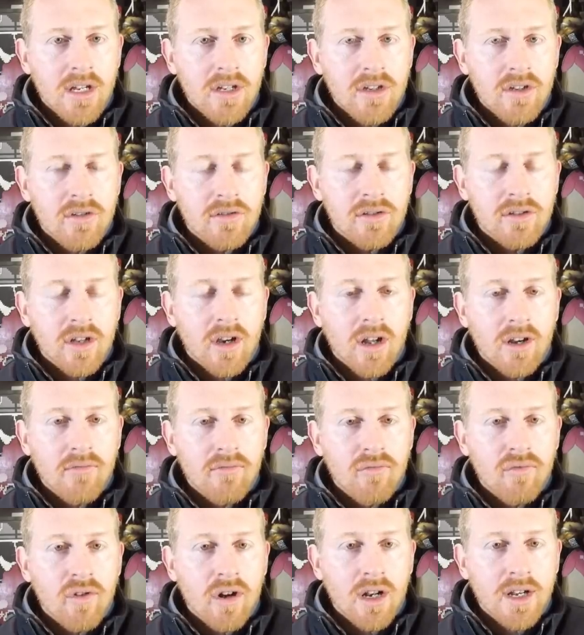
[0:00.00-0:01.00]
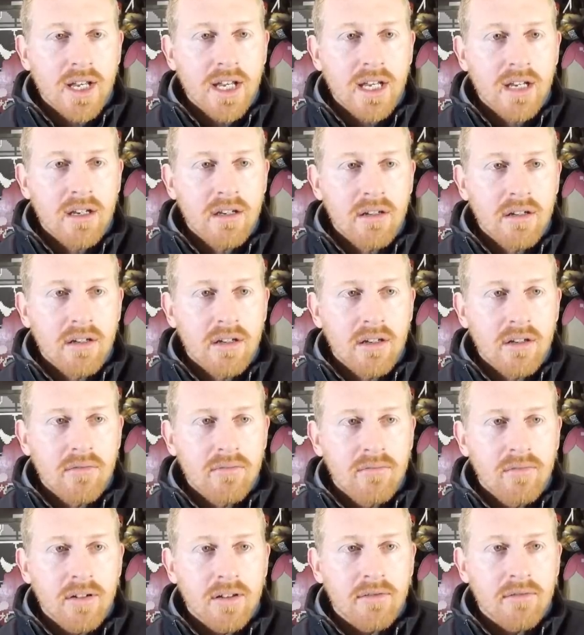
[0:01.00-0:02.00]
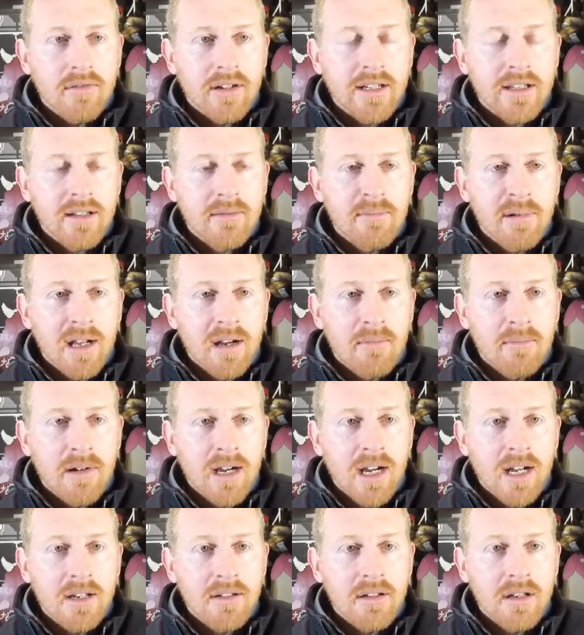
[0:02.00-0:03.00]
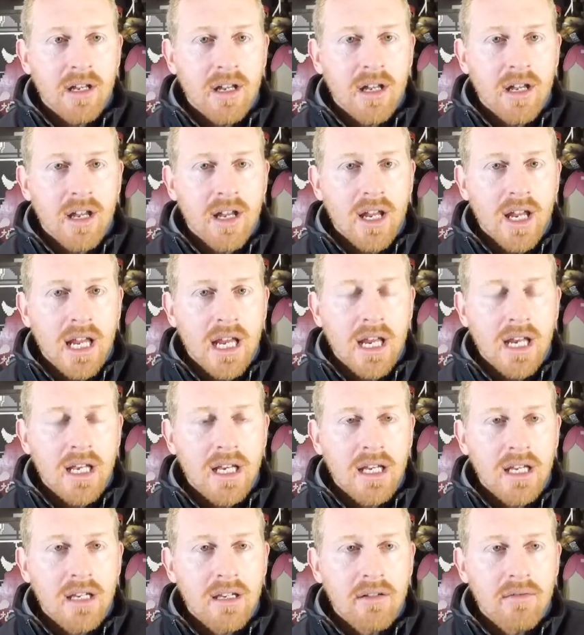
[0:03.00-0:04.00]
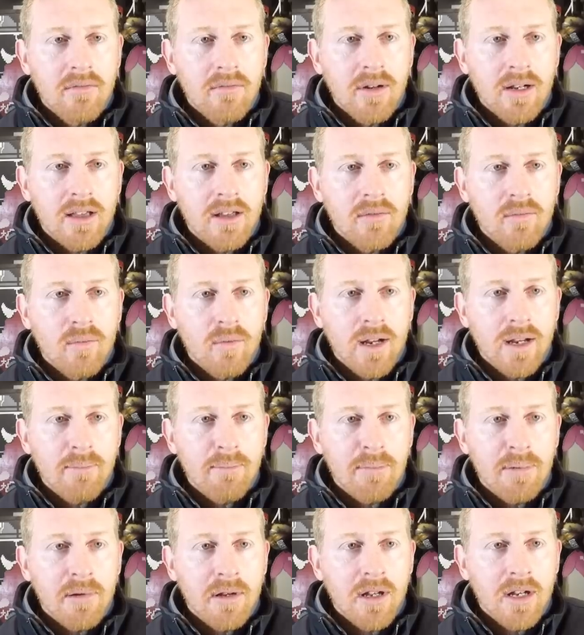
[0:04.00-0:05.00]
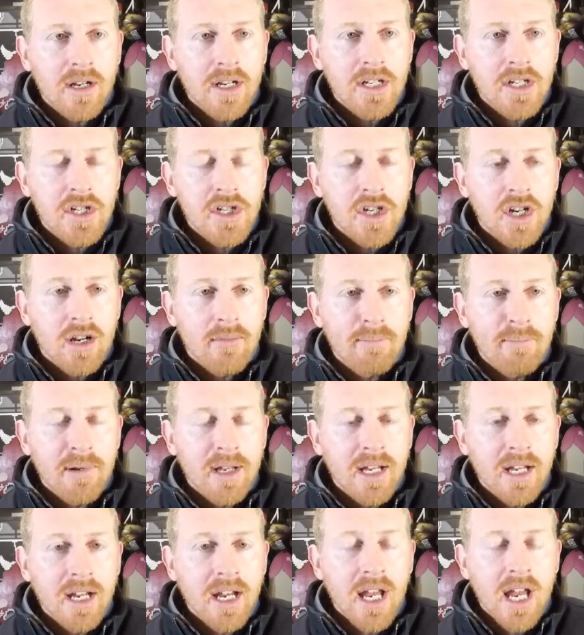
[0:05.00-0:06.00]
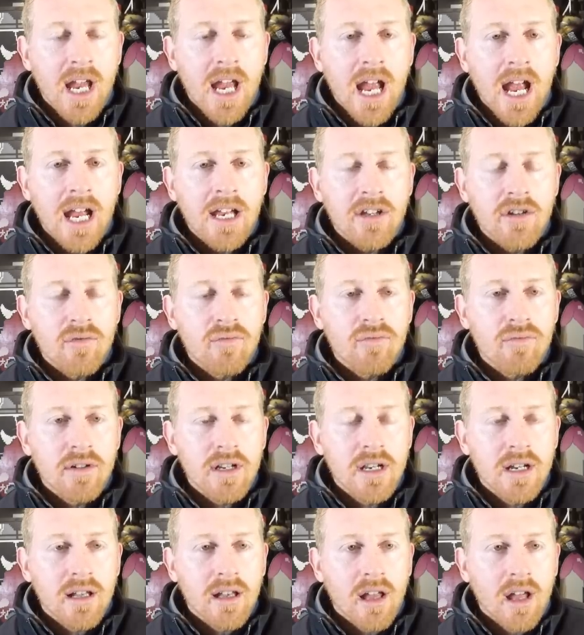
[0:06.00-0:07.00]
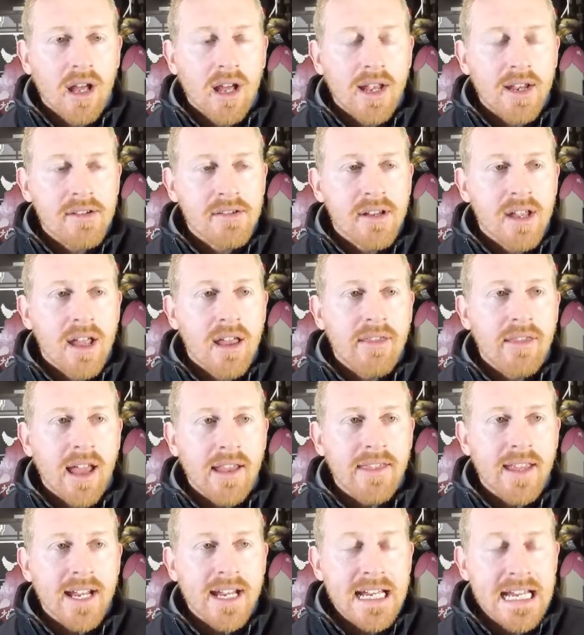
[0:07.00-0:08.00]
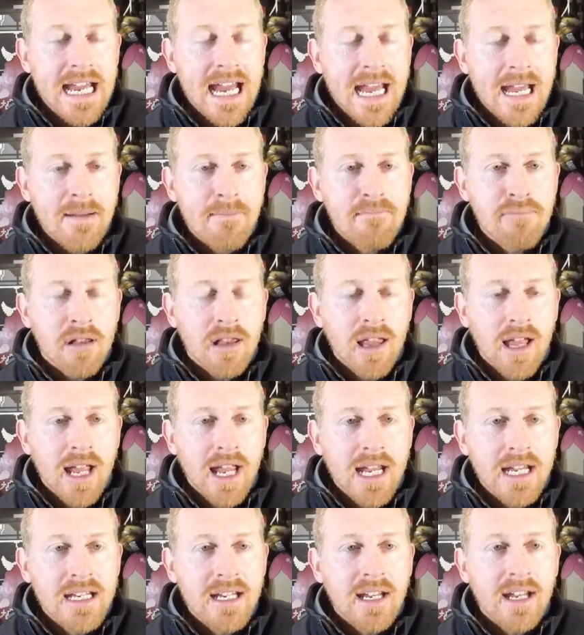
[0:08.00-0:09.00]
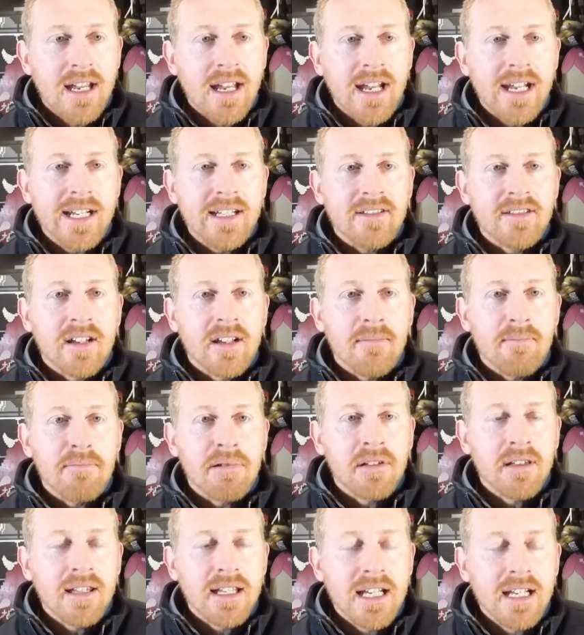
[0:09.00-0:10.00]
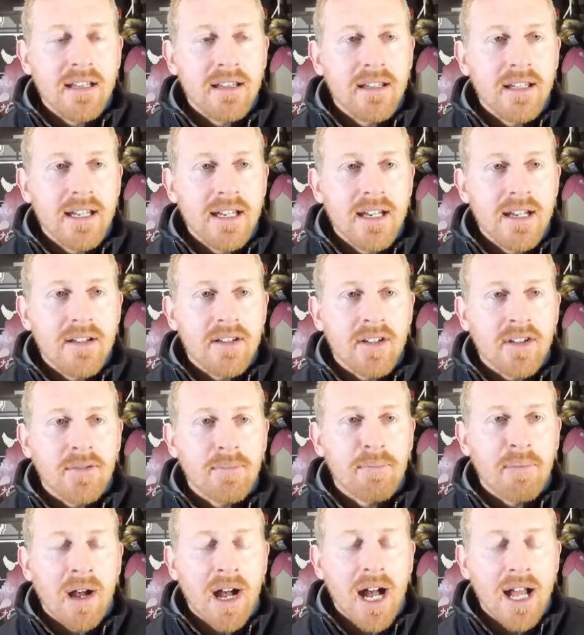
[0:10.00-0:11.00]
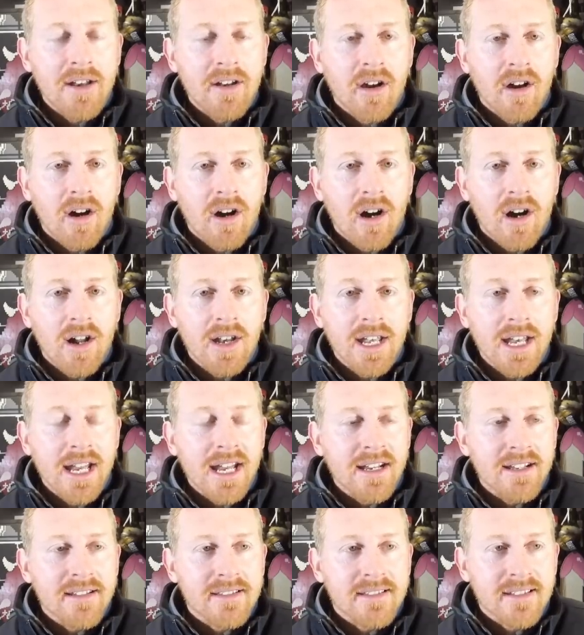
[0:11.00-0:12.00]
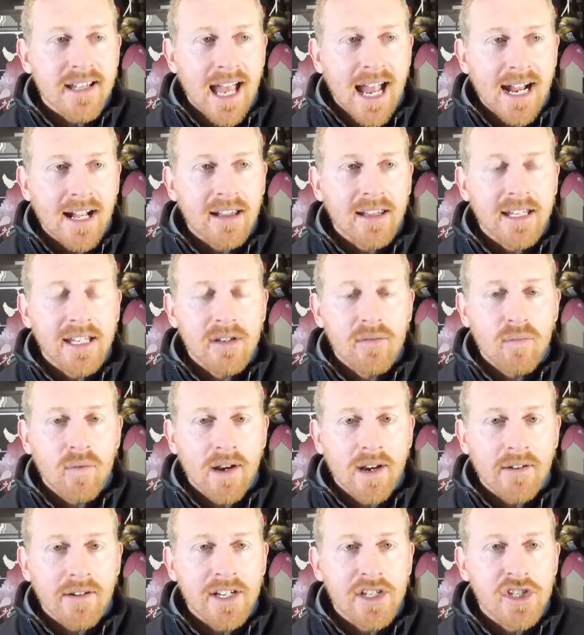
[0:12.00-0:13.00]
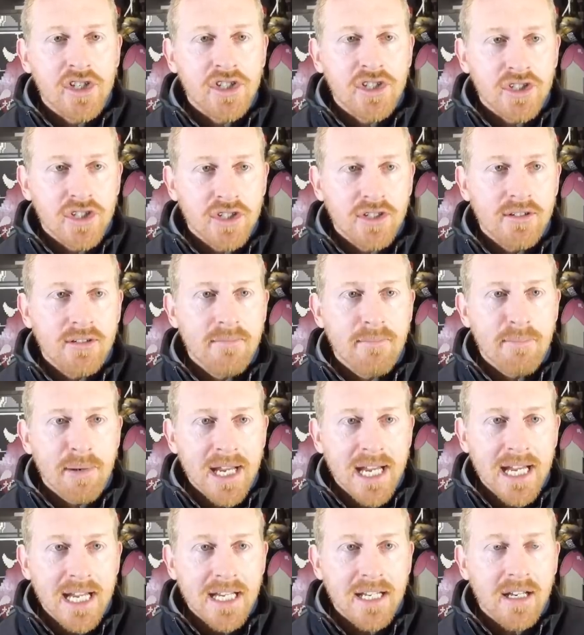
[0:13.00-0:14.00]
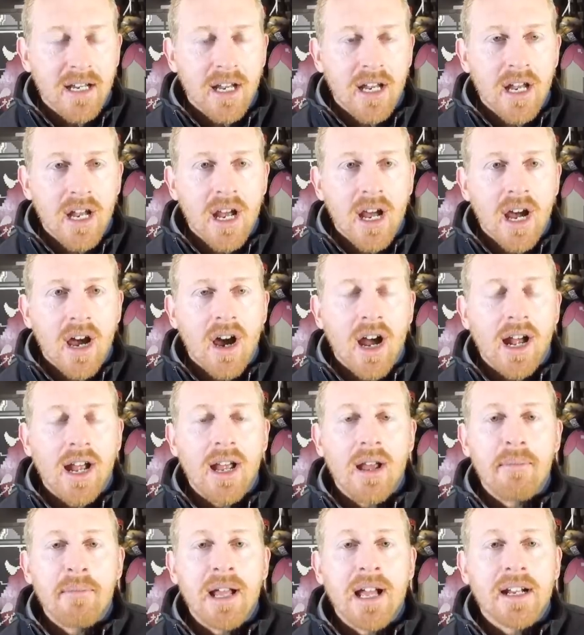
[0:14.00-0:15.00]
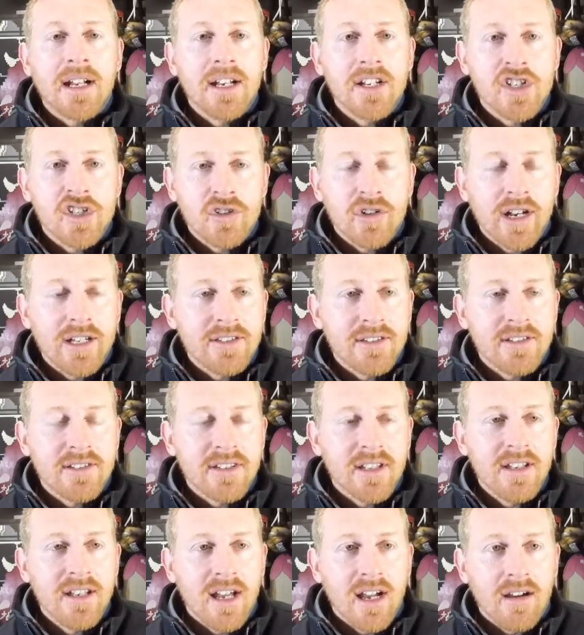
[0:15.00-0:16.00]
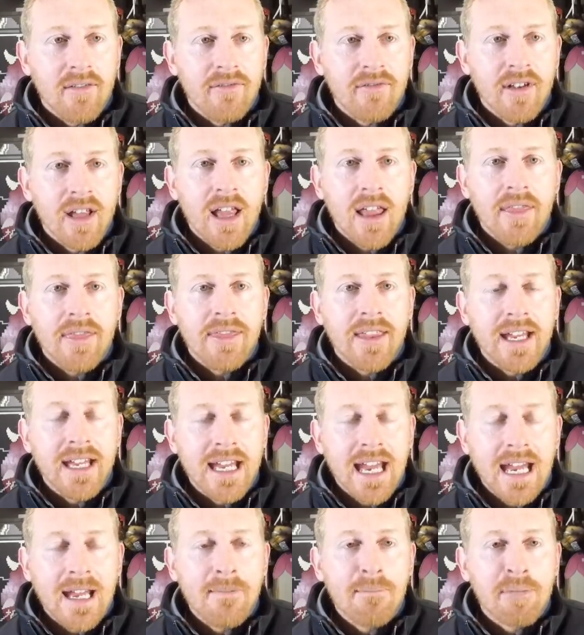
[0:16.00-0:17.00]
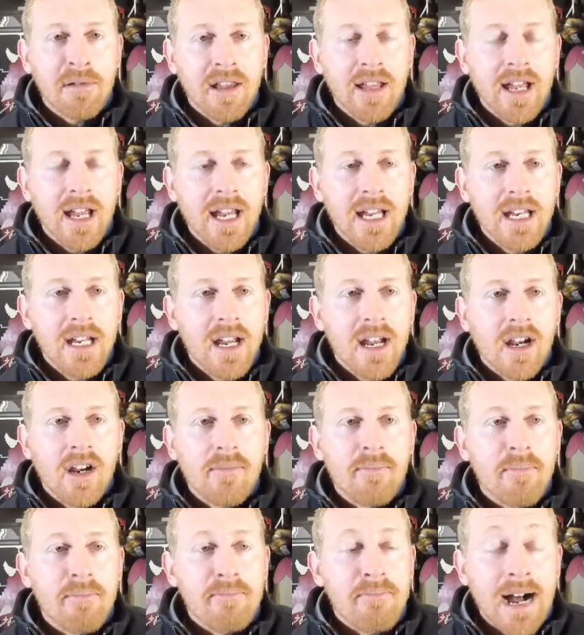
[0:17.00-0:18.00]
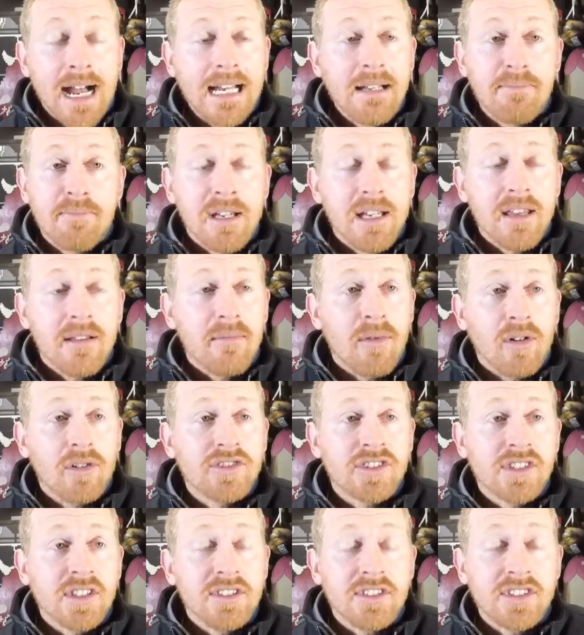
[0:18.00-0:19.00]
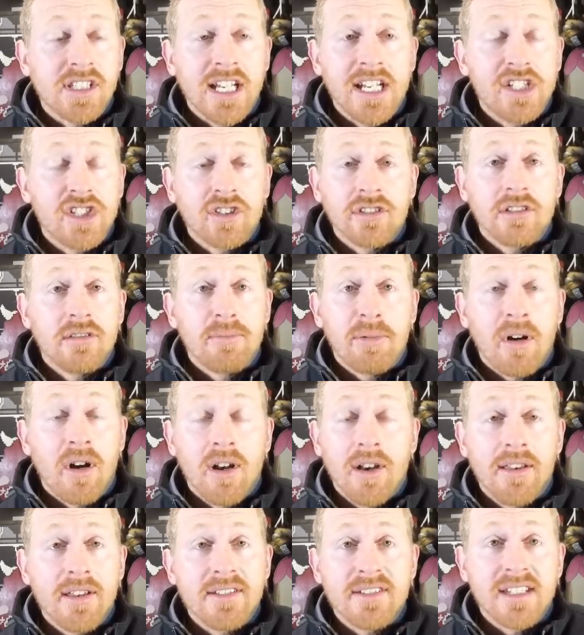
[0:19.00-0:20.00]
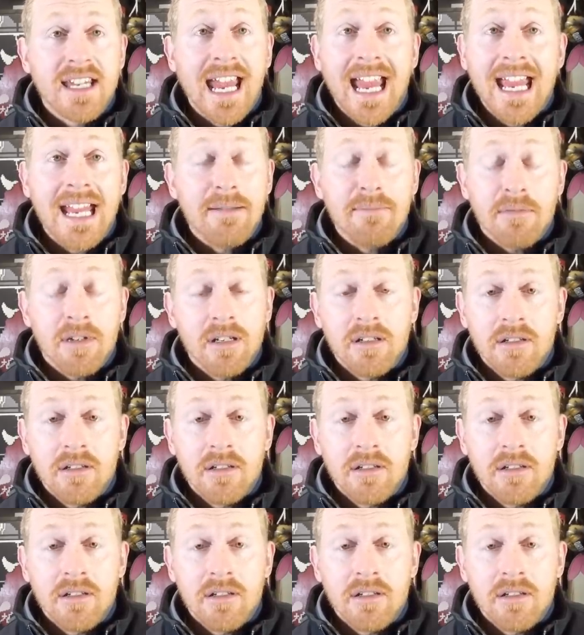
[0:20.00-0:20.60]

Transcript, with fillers: You start running with Richter Belmont, hitting with the whip, jumping, and you realize that the gameplay is completely spot on, exactly where it should be. I'm not going to stress this enough. The gameplay might be the most sensational part of this game.